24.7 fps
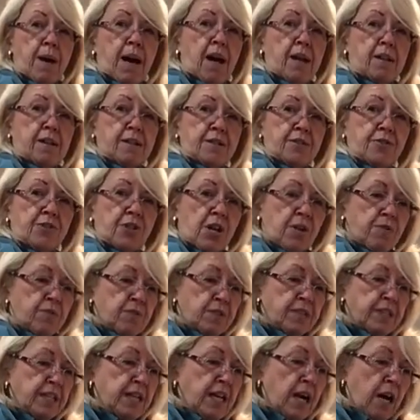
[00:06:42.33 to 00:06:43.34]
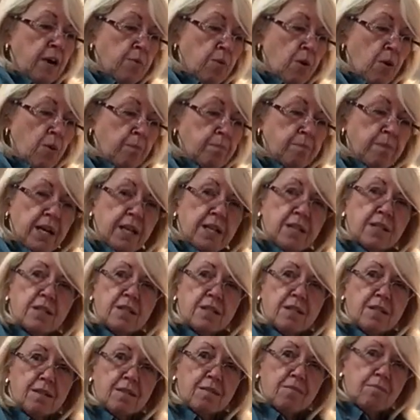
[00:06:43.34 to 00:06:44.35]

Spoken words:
palette generally. I won't mix